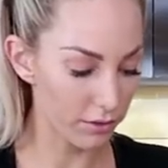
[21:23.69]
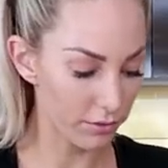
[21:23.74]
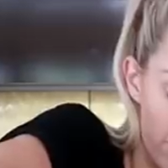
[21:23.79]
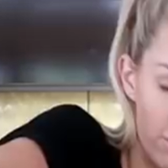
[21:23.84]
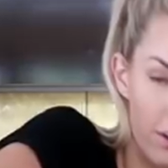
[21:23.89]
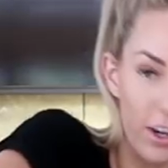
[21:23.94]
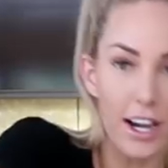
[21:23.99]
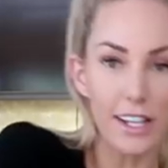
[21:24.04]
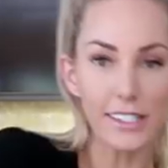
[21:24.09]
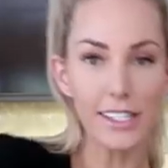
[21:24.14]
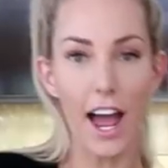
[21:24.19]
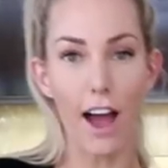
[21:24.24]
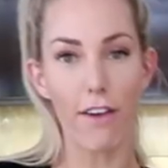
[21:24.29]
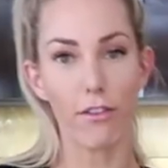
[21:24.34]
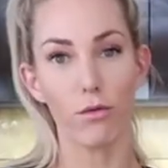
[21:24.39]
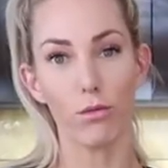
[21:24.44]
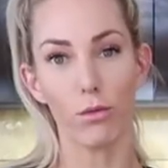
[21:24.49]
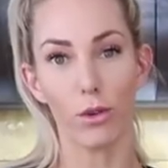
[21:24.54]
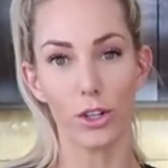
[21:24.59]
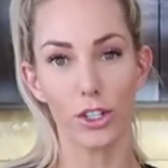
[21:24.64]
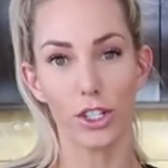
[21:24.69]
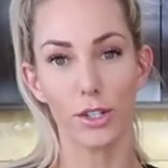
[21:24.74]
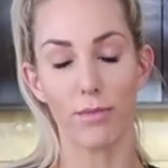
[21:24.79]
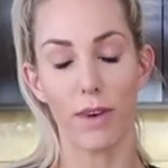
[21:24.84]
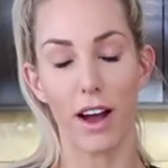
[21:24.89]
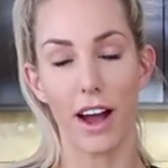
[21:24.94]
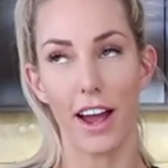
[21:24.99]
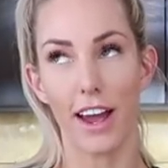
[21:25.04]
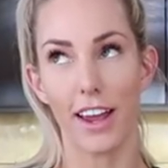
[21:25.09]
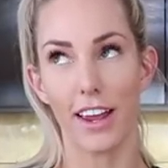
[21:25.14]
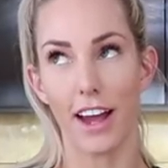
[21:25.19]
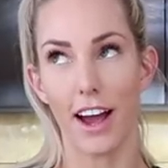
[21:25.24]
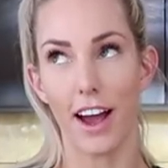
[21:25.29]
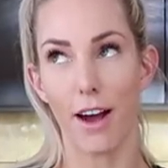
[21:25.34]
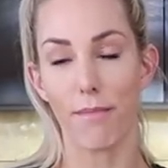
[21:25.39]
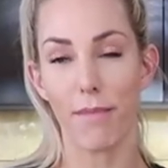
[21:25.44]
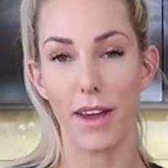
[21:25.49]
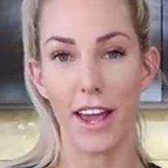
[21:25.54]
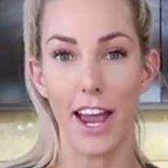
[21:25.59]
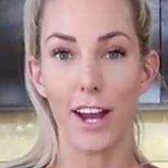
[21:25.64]
If you guys haven't watched my
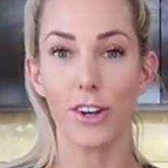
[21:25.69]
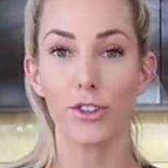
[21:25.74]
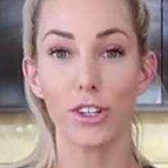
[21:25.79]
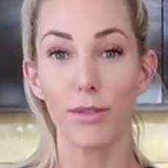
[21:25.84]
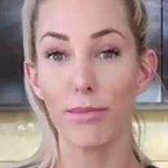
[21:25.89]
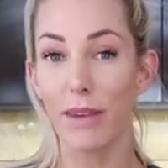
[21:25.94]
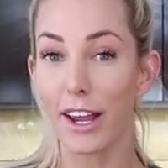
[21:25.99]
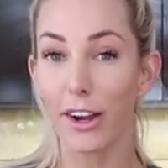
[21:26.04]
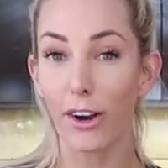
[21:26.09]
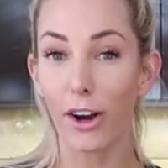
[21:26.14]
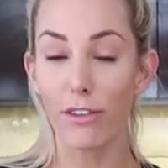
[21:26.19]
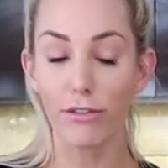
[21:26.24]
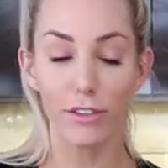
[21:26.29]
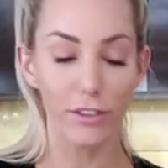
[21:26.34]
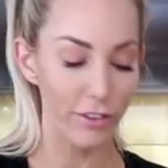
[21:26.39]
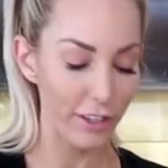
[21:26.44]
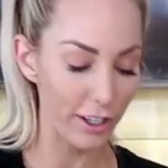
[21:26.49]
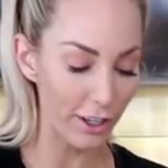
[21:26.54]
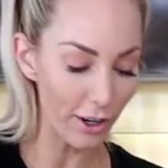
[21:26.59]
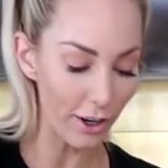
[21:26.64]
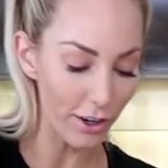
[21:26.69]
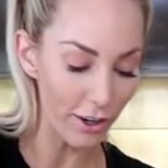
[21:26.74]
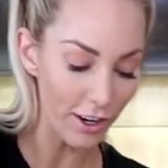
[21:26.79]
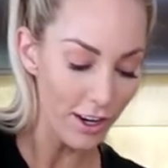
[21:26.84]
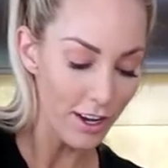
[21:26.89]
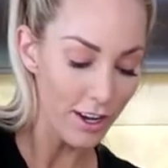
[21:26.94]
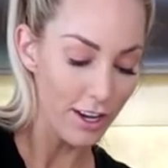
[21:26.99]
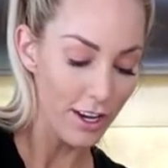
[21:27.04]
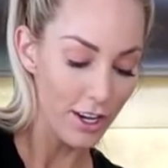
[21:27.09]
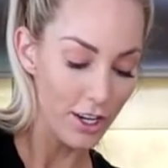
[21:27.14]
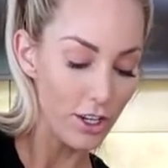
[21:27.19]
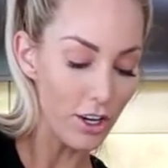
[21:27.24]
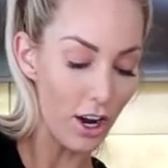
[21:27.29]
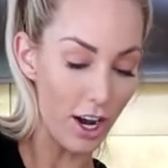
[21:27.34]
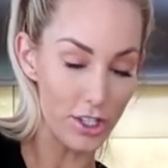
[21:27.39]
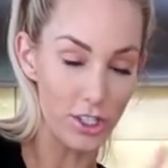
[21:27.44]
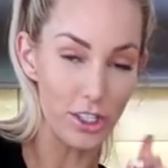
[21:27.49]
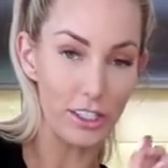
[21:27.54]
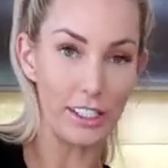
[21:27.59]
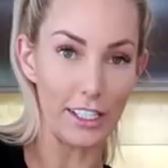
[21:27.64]
pantry makeover video,
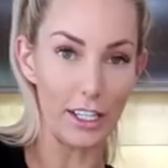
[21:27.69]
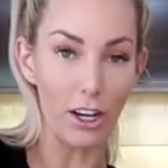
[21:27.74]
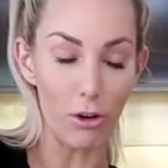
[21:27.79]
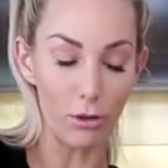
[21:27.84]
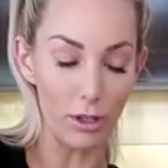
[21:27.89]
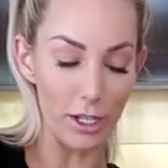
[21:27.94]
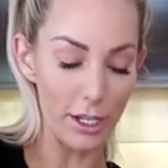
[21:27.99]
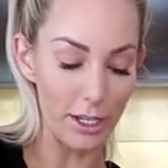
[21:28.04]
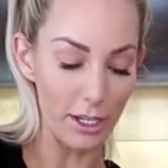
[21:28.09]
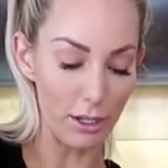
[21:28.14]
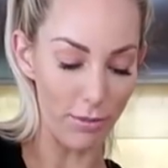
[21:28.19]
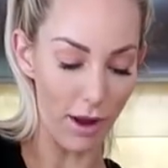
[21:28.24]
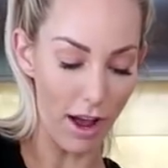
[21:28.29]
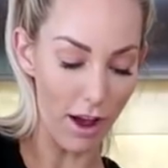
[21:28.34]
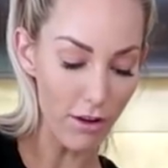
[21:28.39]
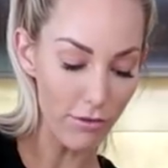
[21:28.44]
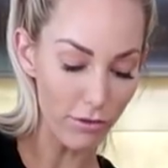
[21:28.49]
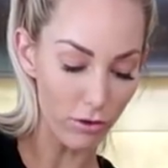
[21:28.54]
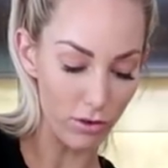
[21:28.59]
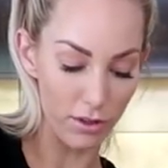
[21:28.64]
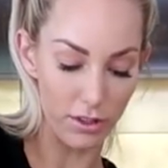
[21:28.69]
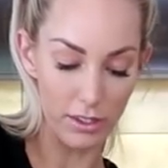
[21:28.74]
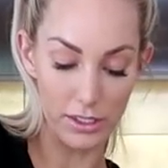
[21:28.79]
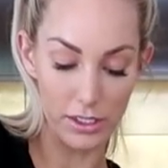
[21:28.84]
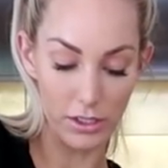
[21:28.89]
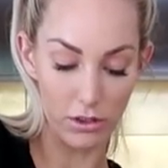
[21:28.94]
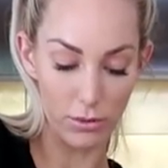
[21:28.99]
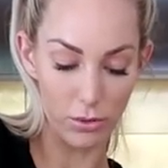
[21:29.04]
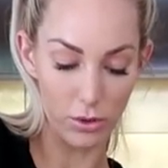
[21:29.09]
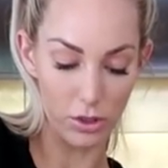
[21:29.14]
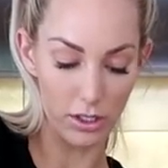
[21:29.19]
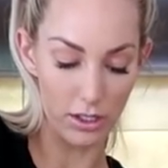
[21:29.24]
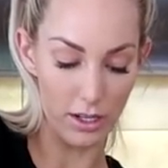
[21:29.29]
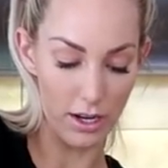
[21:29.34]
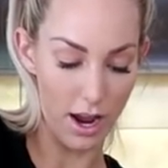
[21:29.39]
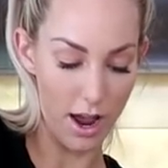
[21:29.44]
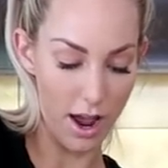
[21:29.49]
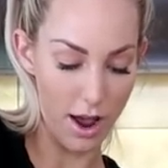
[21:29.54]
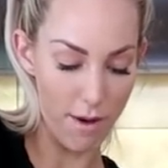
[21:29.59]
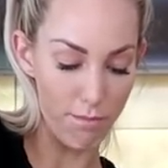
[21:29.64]
I'll link it above or in the description
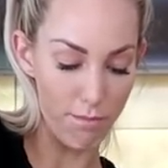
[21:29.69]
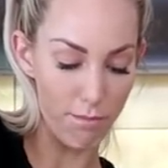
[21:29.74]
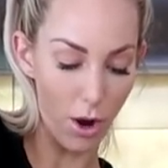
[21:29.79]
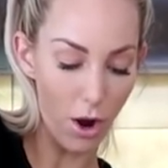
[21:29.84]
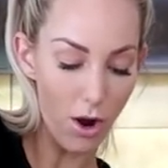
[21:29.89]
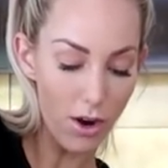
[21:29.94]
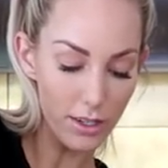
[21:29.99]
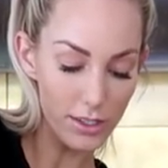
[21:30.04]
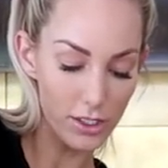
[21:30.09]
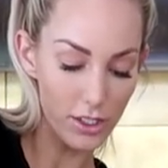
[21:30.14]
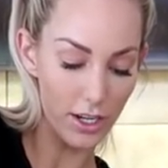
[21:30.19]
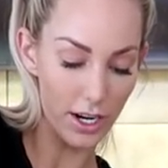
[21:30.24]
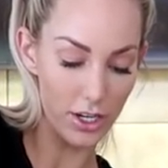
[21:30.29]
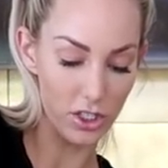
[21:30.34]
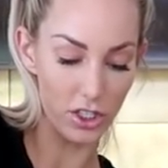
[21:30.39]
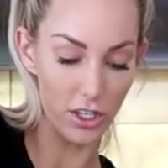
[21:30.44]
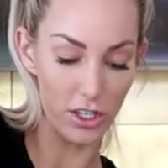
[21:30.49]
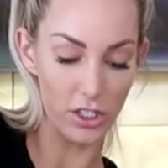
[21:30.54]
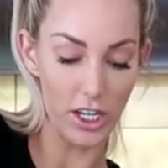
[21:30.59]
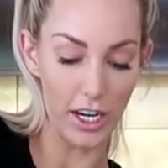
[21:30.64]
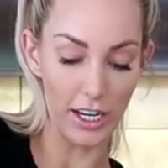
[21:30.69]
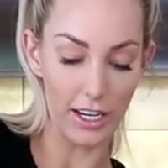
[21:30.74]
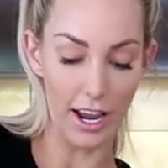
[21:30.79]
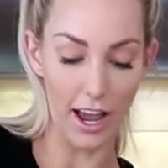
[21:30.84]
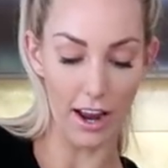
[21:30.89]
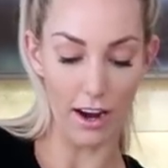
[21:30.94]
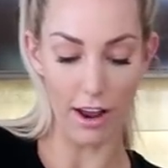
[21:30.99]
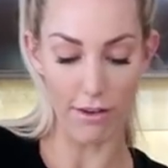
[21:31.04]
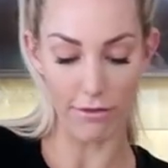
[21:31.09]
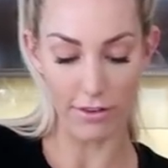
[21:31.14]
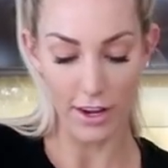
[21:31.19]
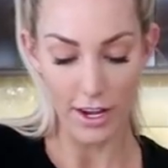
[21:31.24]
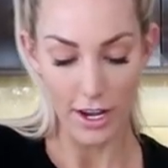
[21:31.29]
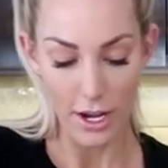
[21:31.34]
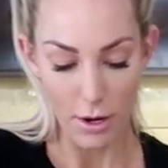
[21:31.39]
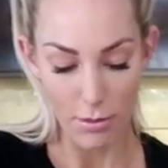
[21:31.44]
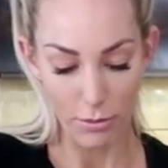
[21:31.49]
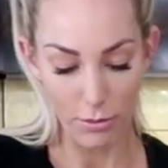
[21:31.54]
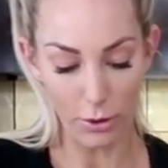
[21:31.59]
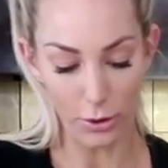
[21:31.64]
box. You guys should go check it out.
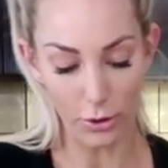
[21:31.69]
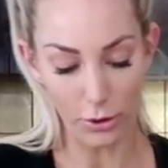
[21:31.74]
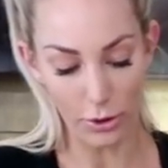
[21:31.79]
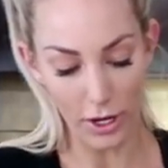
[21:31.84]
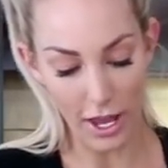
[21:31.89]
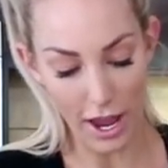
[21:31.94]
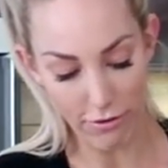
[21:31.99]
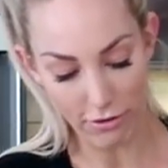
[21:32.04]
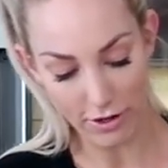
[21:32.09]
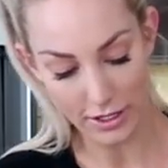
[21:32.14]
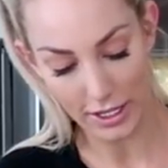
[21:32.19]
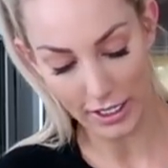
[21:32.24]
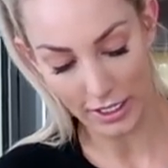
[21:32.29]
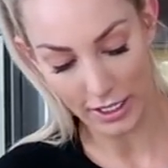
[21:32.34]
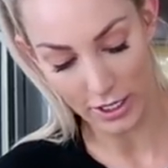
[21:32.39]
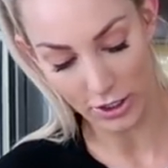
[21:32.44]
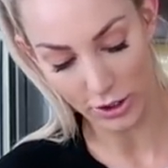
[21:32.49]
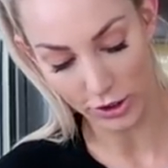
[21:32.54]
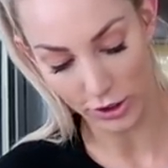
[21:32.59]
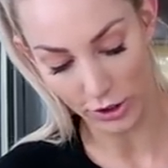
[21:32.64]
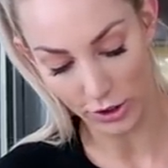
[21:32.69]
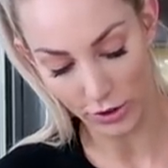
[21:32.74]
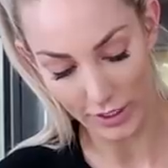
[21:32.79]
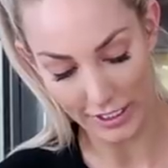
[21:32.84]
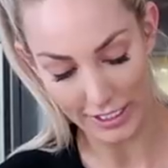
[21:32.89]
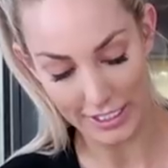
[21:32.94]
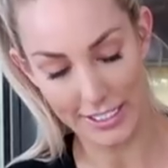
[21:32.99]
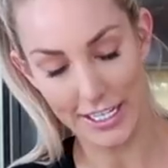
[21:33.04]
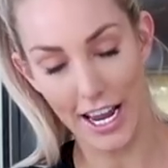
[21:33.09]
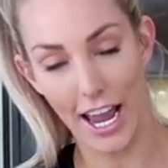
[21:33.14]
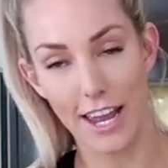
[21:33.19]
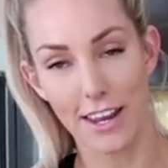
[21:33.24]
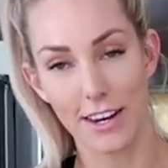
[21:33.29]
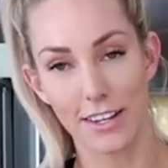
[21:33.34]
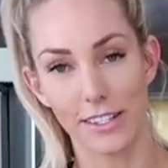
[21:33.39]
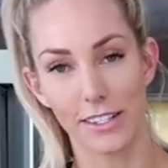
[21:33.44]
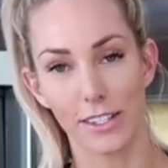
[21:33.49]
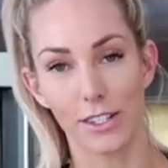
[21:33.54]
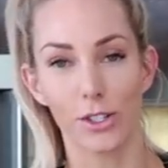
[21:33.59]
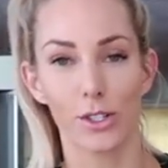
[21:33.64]
I've put everything into
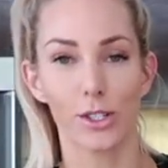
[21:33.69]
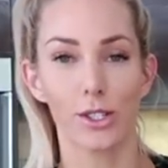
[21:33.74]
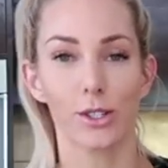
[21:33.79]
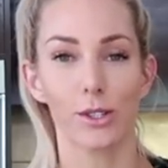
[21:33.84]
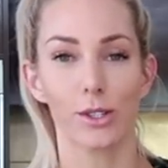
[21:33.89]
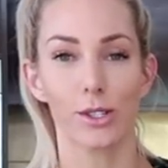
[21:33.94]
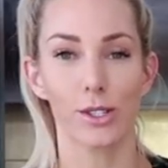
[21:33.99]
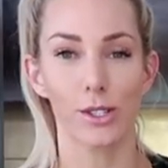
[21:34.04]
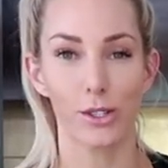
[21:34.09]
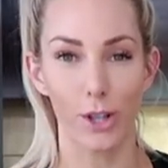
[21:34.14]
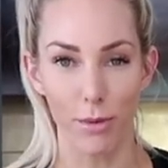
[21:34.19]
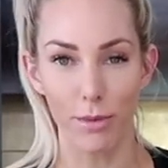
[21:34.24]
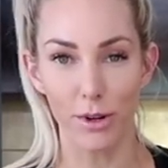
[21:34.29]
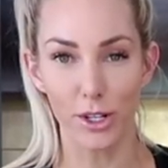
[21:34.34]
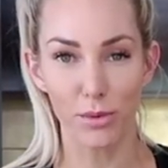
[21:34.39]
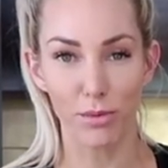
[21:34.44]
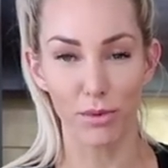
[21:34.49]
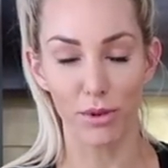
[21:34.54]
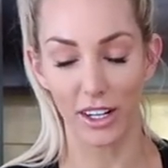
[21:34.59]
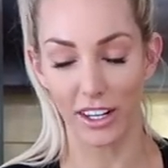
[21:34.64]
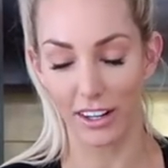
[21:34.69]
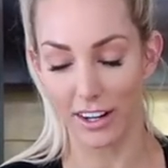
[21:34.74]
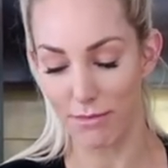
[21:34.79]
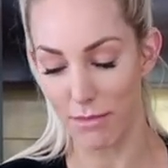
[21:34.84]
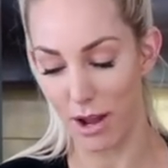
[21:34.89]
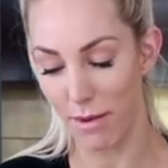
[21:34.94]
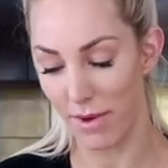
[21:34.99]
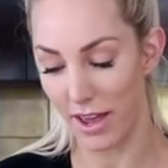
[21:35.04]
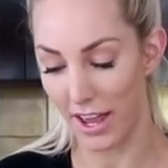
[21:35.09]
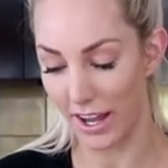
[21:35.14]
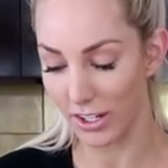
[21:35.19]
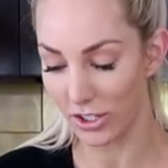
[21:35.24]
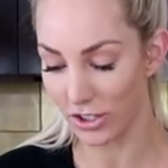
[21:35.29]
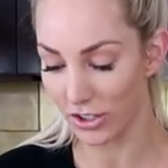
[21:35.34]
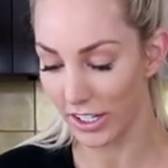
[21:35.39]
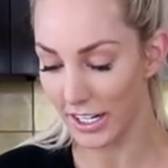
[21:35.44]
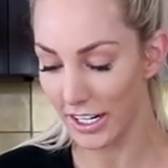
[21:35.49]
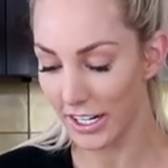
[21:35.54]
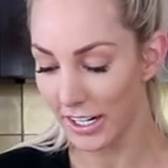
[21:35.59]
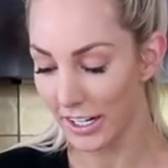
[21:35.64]
containers and it just looks so much prettier in my
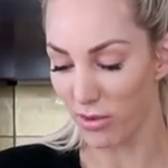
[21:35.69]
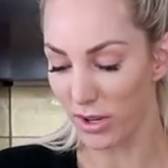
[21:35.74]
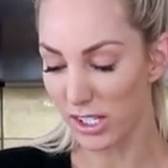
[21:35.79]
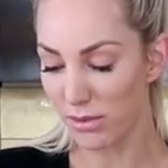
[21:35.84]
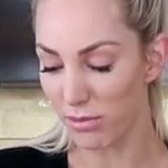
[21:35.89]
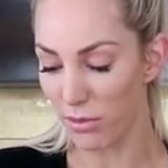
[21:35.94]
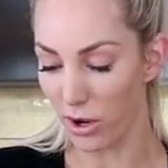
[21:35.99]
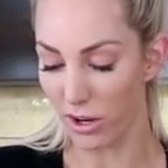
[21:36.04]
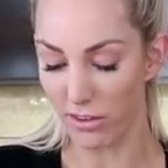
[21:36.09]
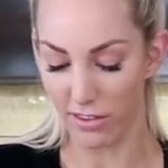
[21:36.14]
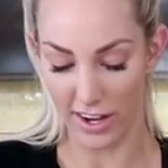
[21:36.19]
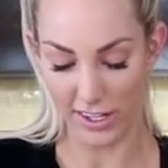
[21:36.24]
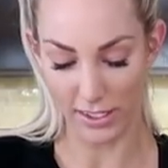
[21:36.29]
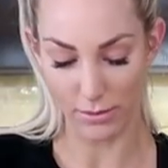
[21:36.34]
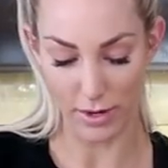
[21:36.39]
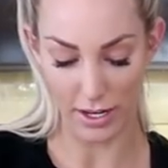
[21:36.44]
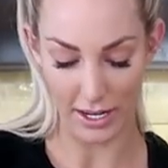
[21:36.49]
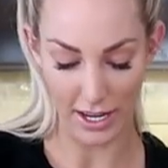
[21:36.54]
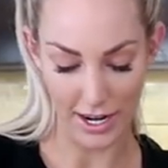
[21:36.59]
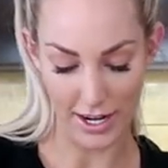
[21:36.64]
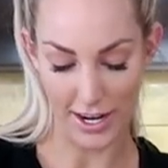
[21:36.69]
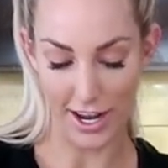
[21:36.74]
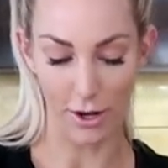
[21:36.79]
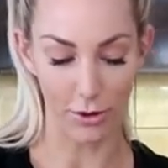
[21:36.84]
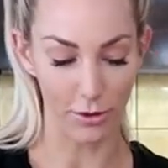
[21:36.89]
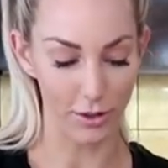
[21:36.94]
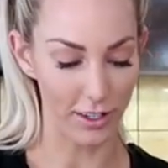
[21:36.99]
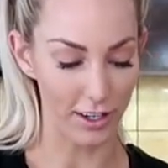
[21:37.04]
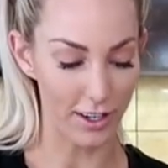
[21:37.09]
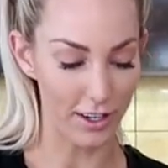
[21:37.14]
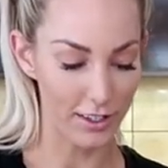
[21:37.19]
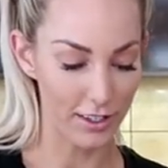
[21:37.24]
pantry. It almost motivates me to eat healthier.